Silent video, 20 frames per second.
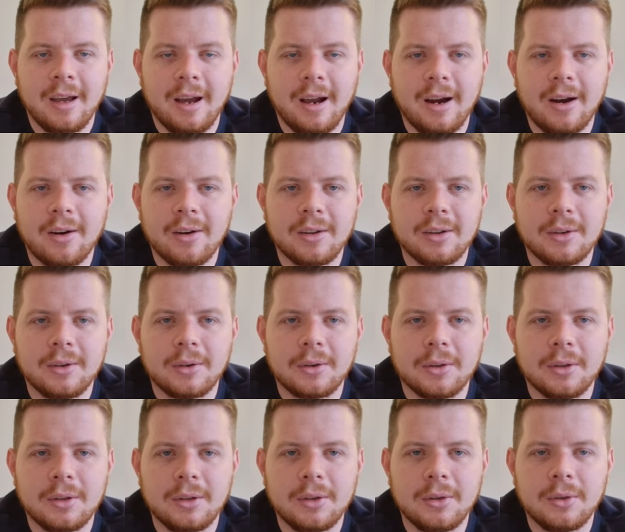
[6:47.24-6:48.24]
Ireland or
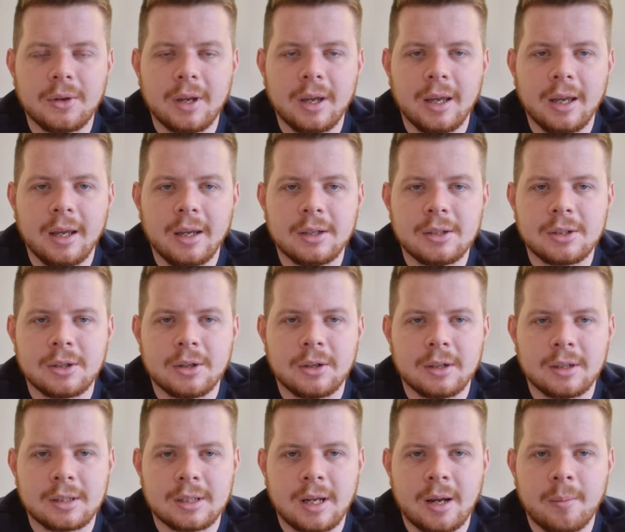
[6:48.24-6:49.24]
the U K during
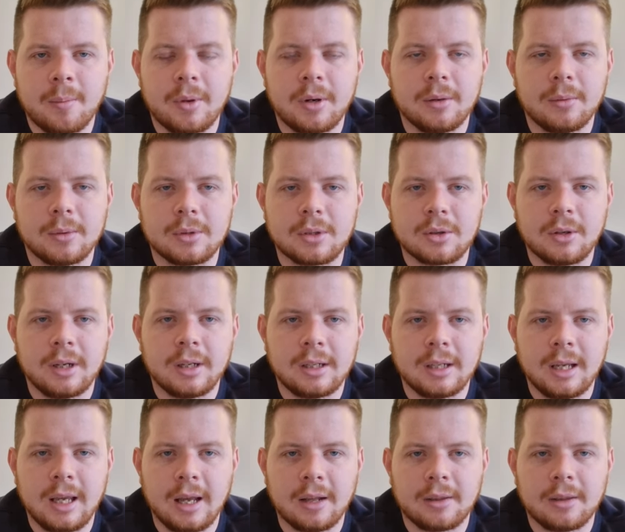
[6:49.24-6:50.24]
December. It was great to
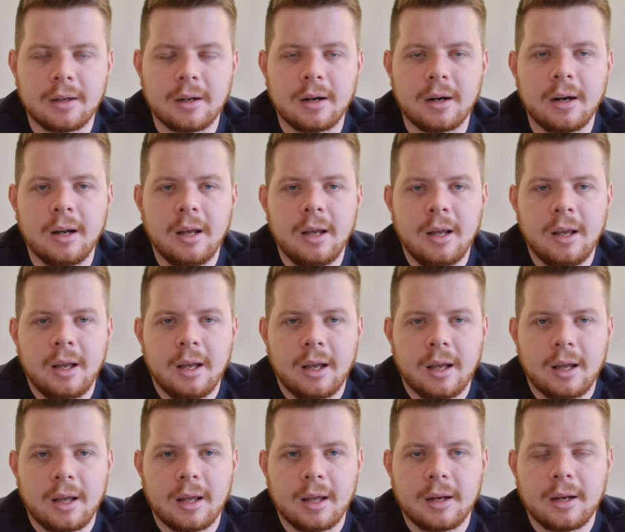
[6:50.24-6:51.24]
get there
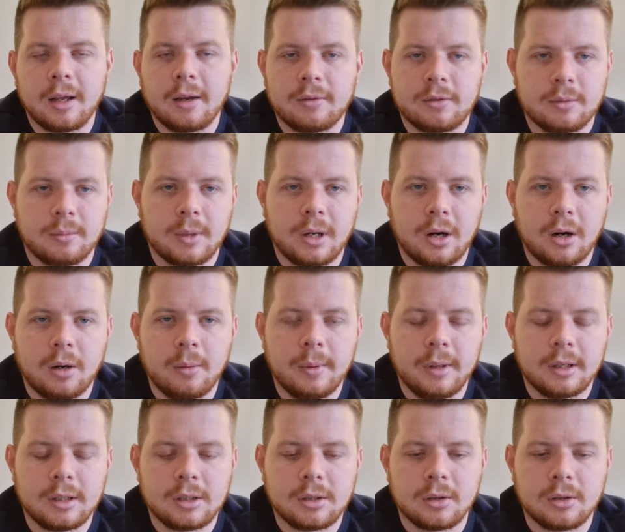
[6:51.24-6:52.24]
and have some
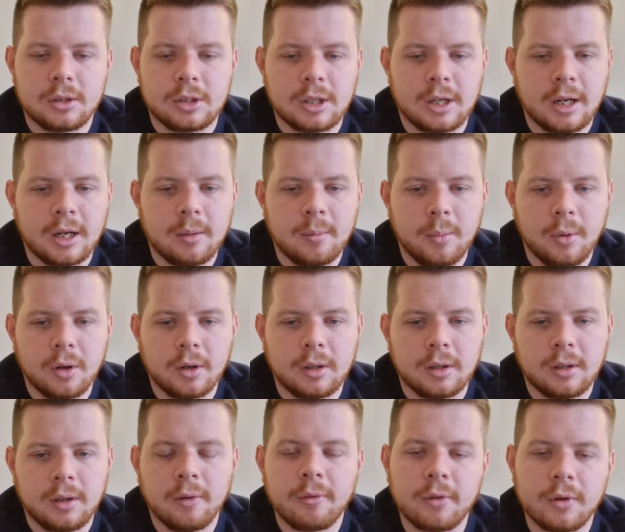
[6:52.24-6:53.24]
Caribbean sunshine.
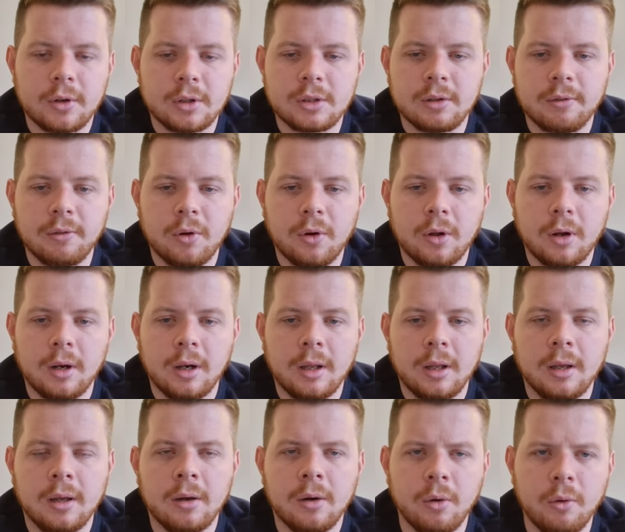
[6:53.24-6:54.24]
But first of all,
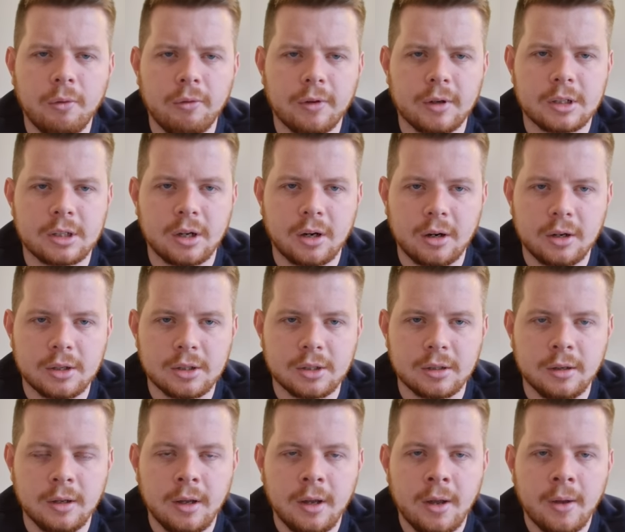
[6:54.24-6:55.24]

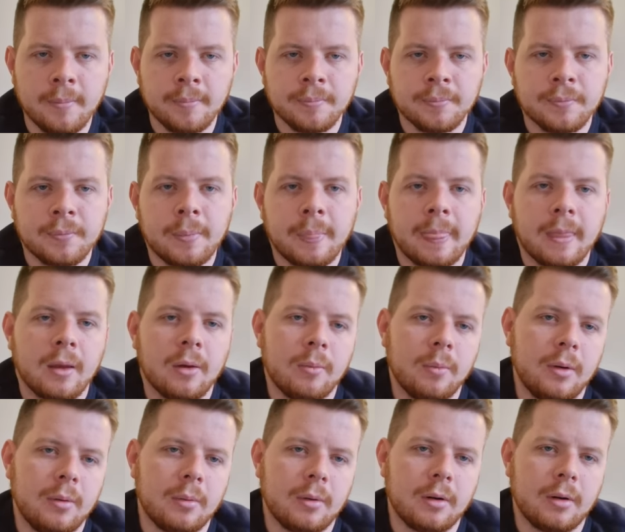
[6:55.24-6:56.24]
overcharging.
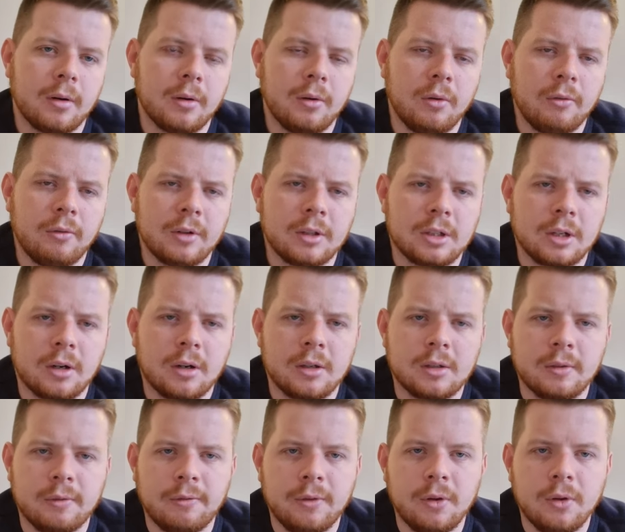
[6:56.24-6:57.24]
We were
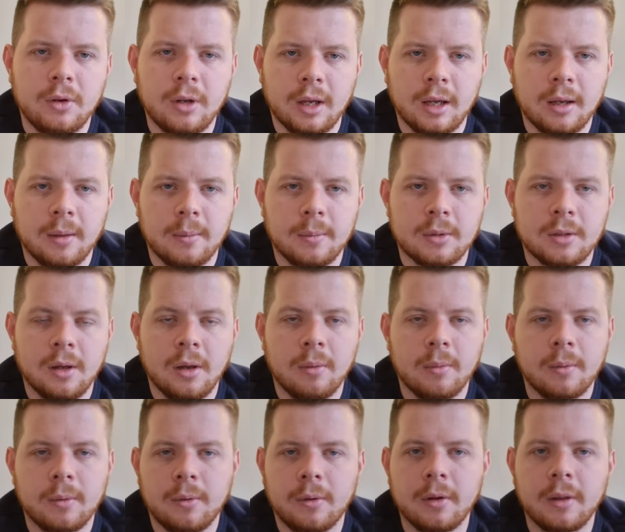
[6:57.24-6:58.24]
overcharged a few times
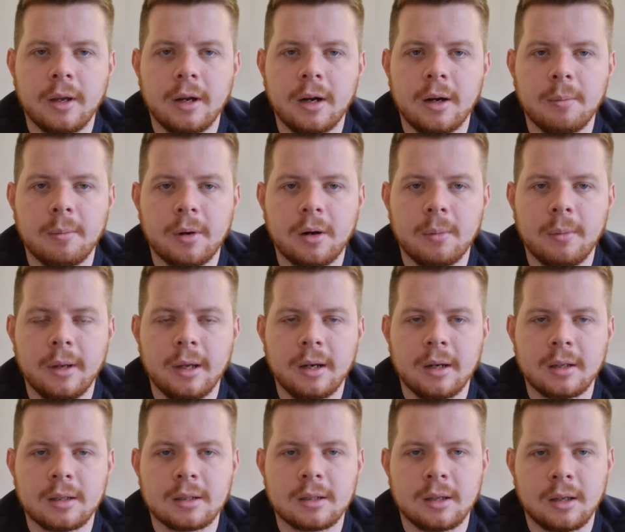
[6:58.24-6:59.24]
when we were there in
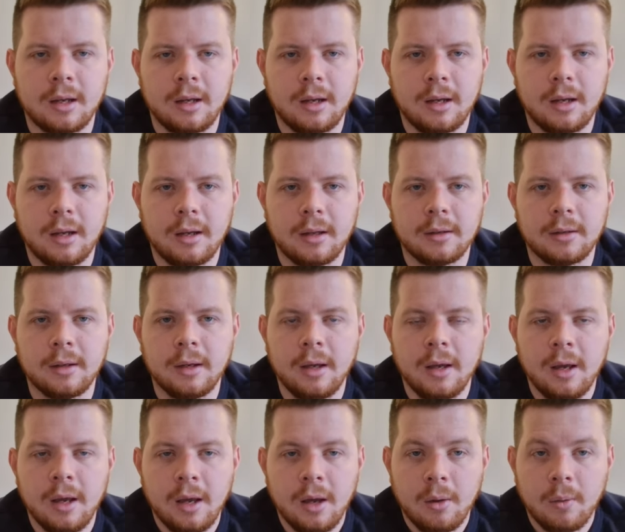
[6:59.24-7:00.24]
Barbados, and
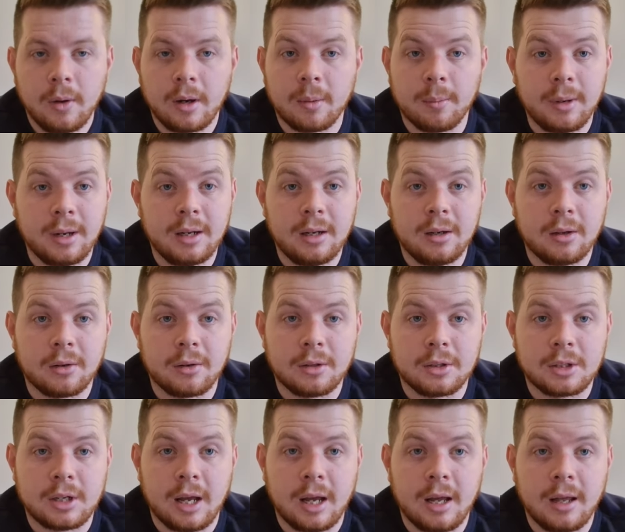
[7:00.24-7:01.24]
we completely
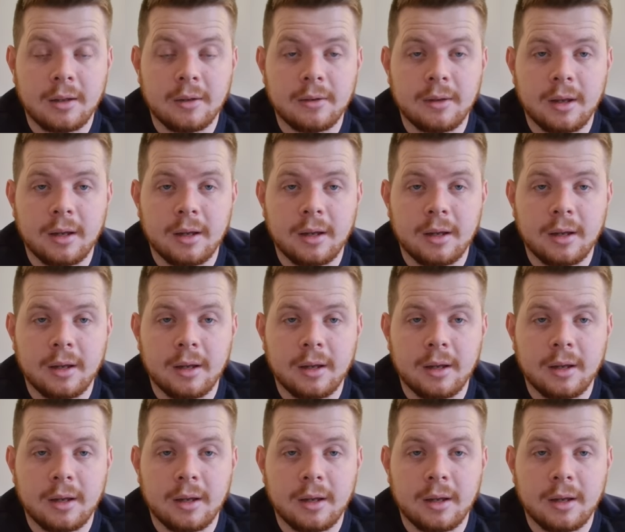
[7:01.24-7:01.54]
understand